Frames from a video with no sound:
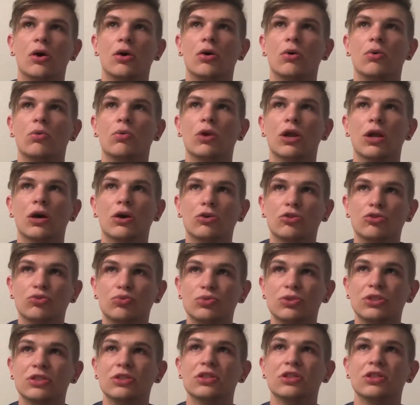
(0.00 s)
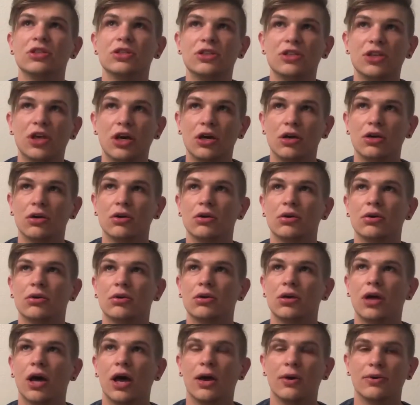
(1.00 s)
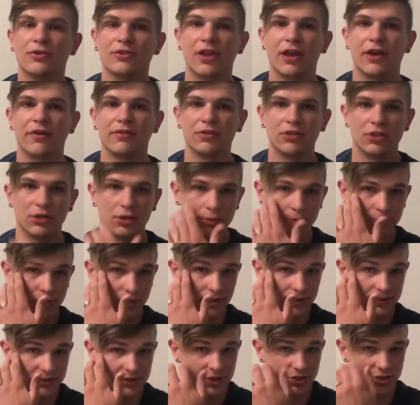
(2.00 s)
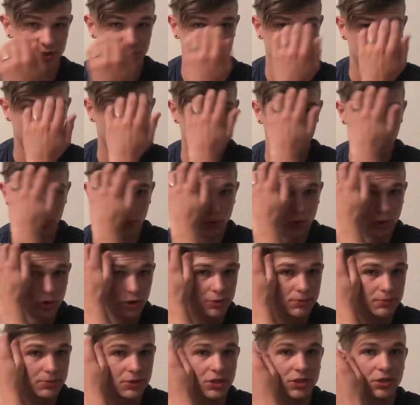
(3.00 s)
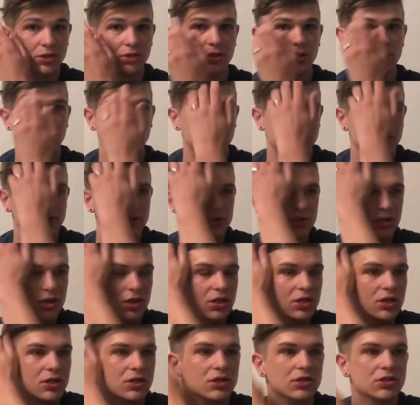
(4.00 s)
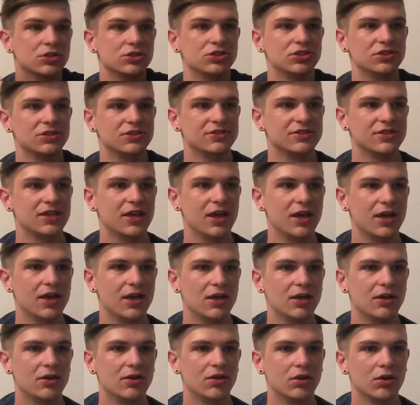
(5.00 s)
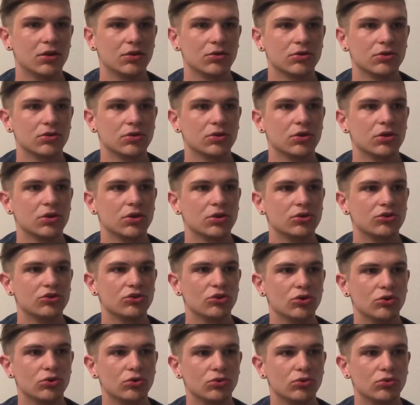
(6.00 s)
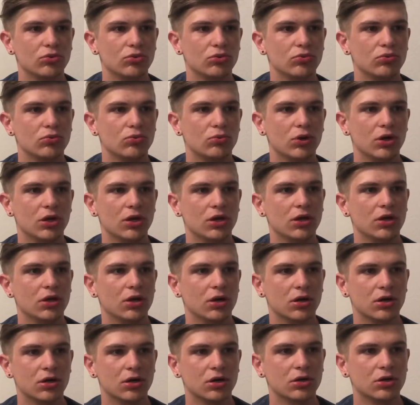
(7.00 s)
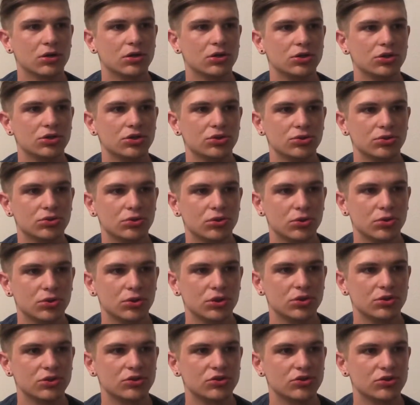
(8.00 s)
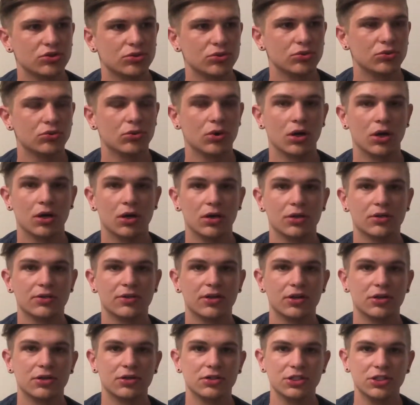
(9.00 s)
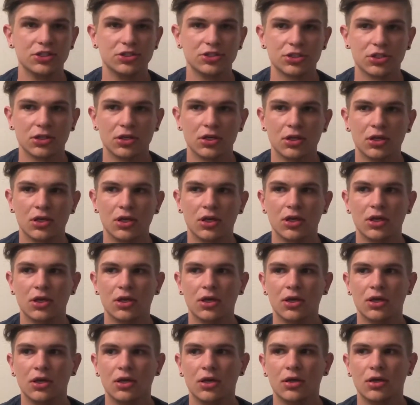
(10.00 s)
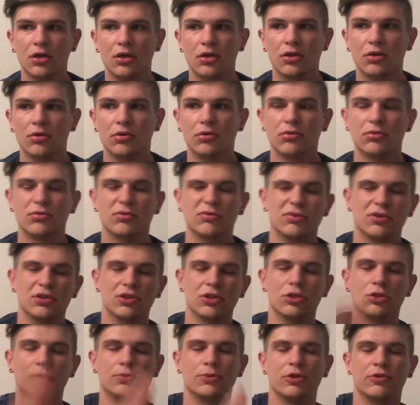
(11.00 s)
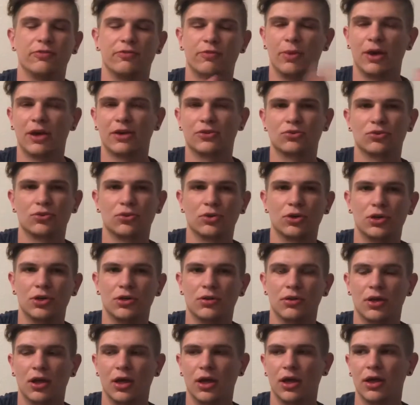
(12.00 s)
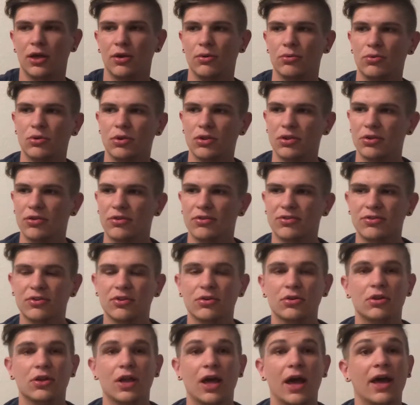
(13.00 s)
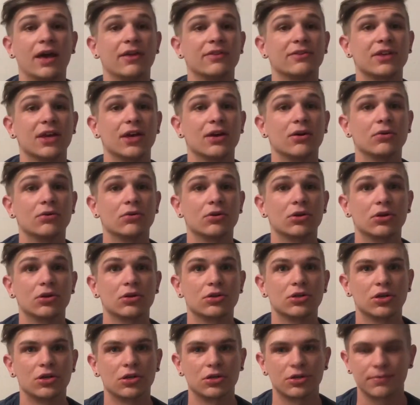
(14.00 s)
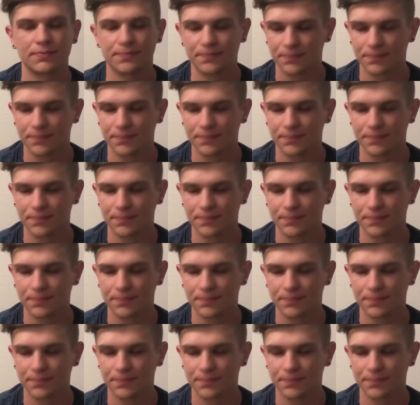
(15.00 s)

when I was really young, I was having an absence seizure. My mom recorded me, and she said, "So what are you going to tell your teacher?" A little bit of backstory. I was going to ask out her daughter.